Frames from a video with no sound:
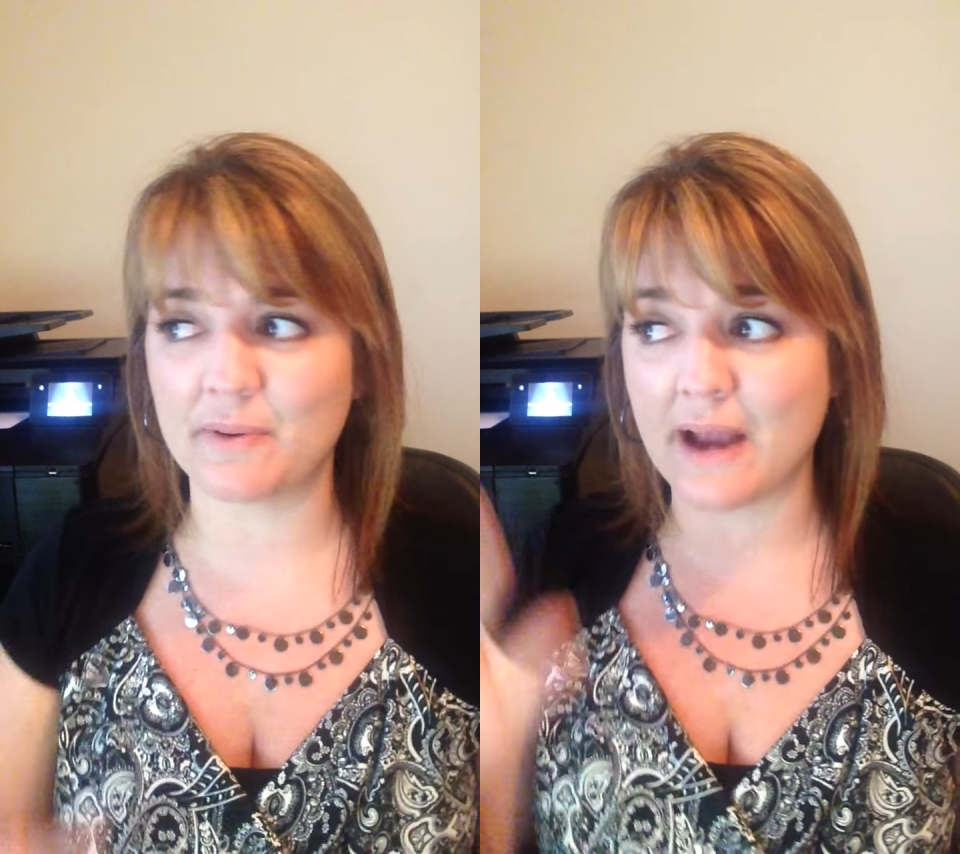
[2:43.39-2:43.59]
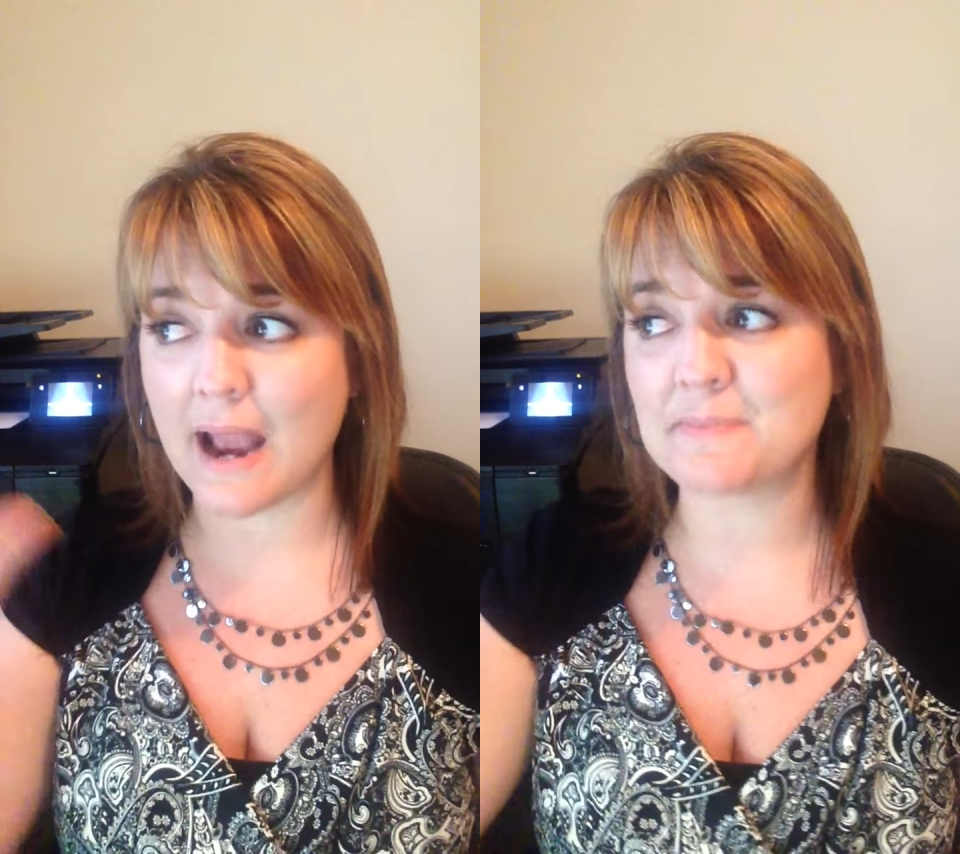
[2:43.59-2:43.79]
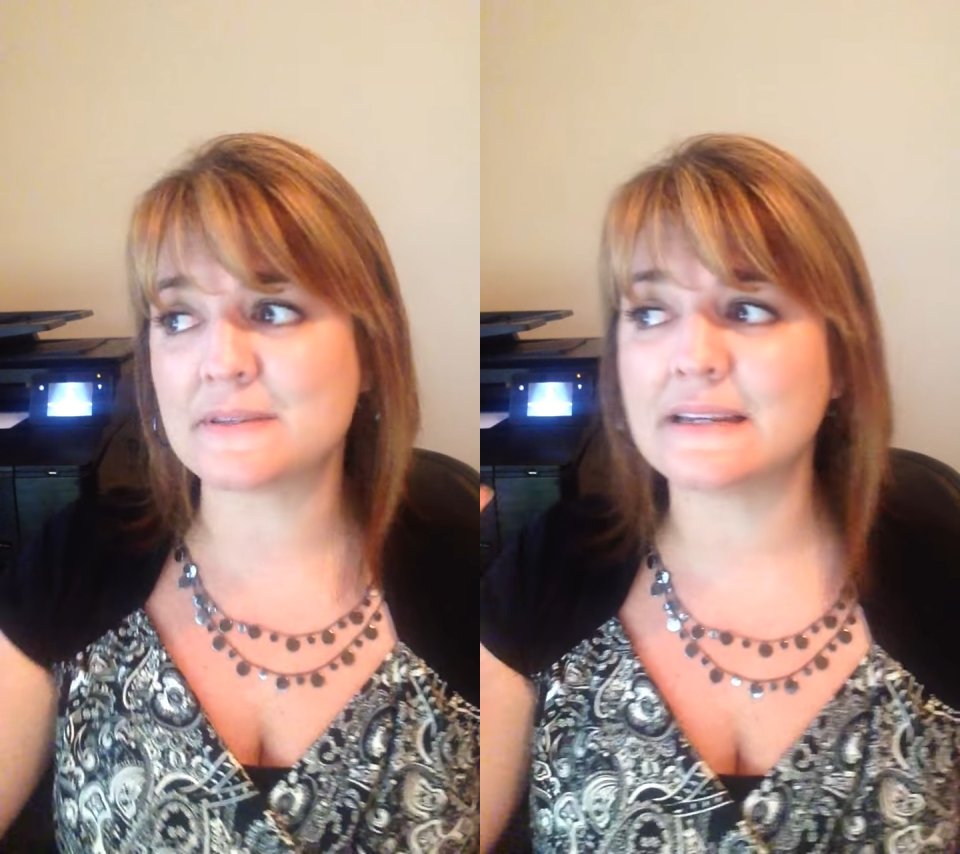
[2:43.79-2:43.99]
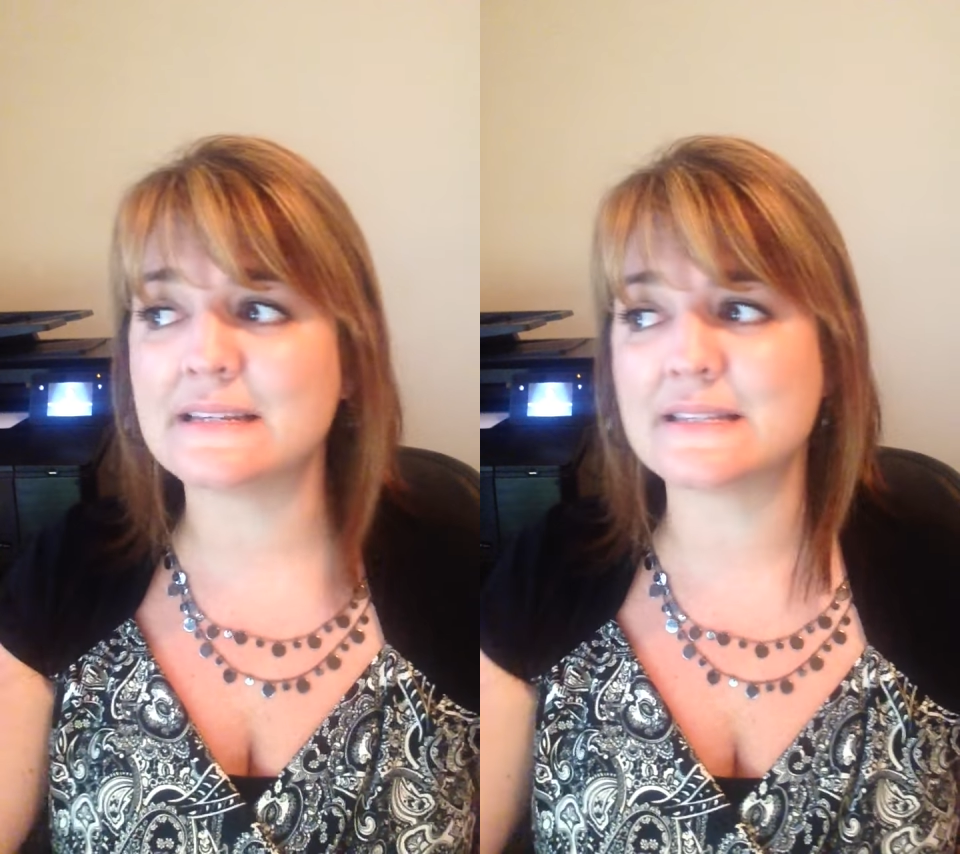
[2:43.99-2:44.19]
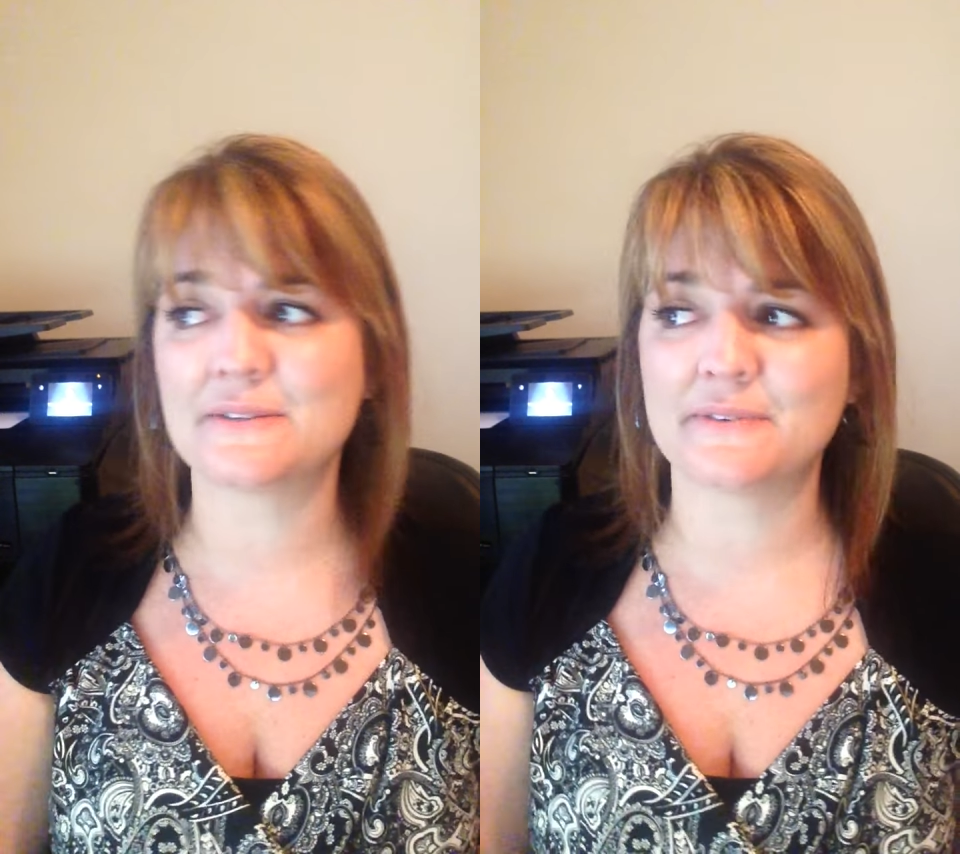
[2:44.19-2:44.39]
Perhaps it
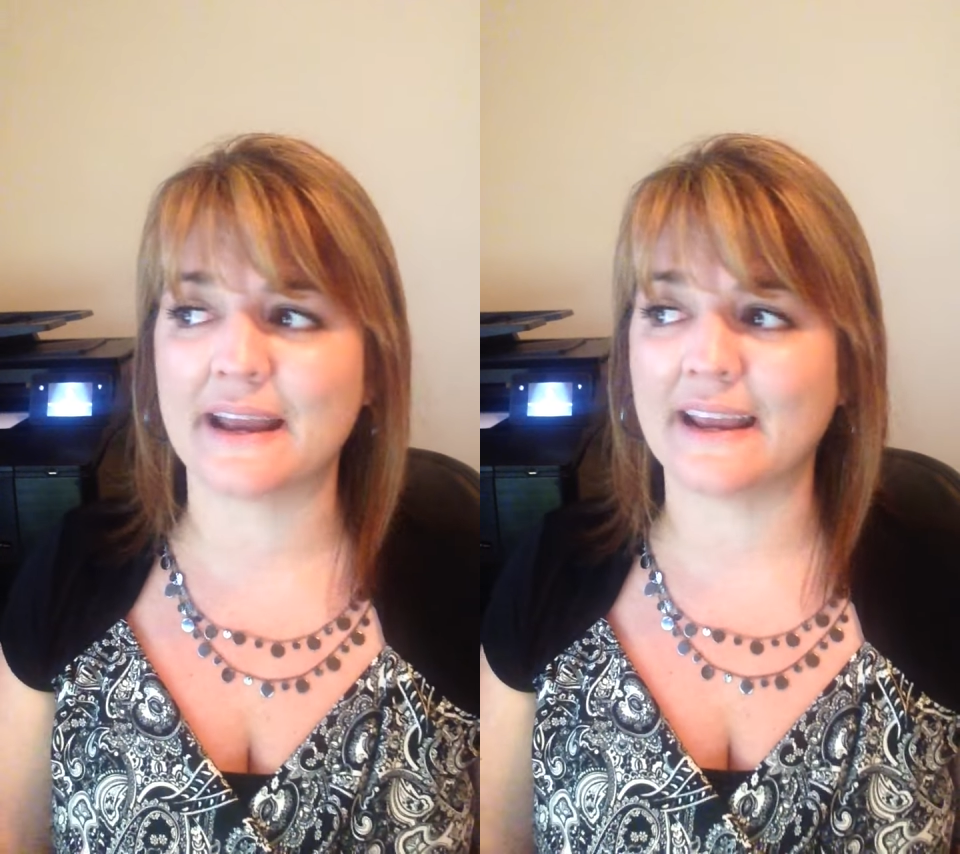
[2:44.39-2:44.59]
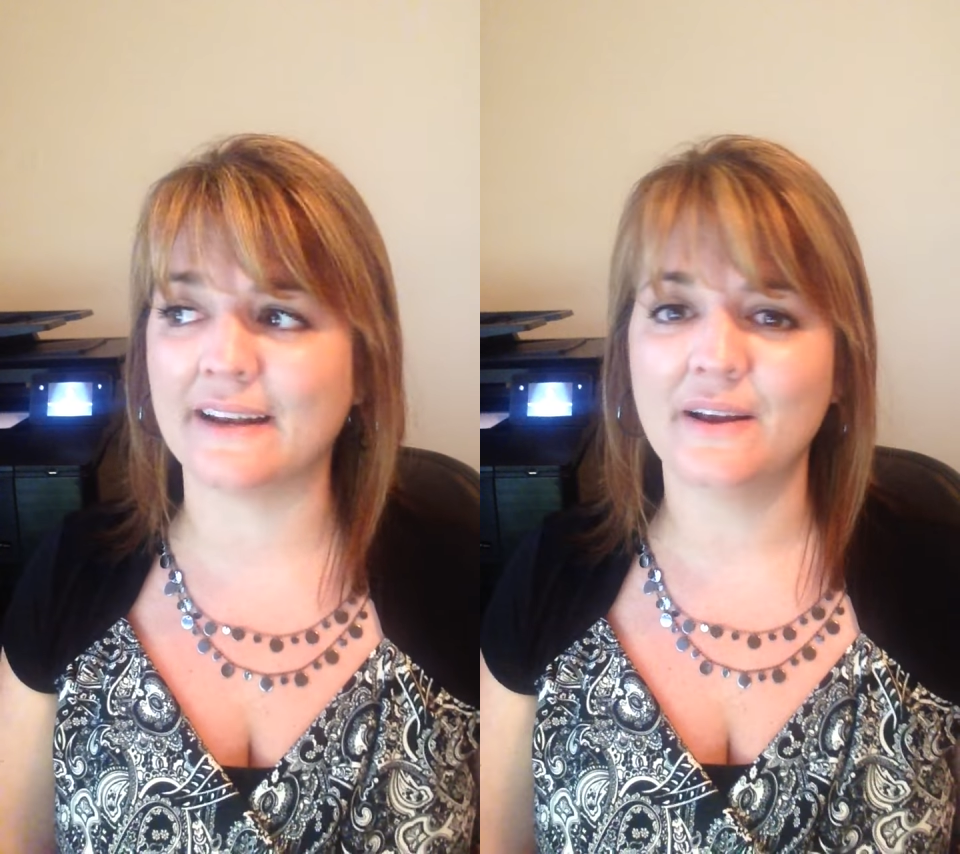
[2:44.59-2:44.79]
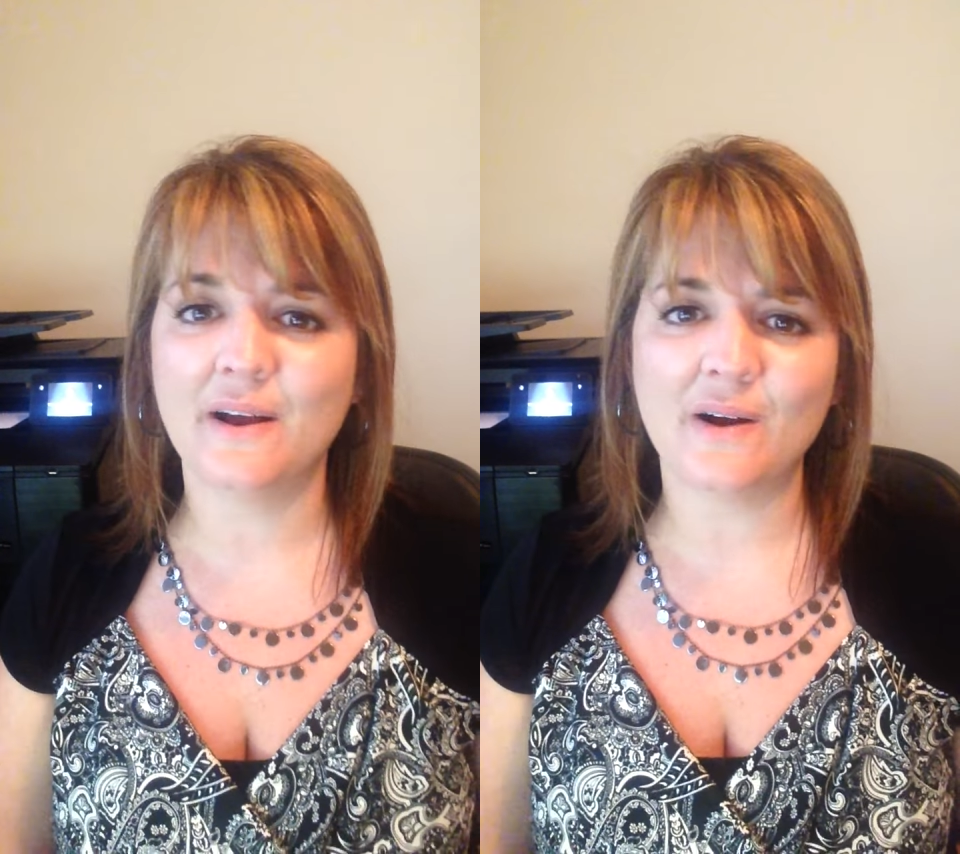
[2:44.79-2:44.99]
is the rain,